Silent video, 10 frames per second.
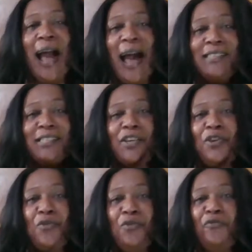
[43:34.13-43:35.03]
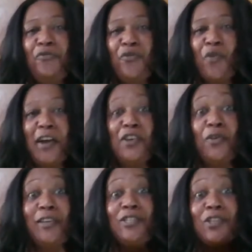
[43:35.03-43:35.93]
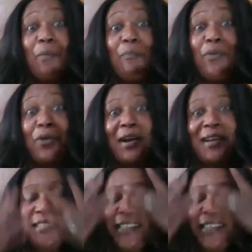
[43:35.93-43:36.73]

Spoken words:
asking you for your support.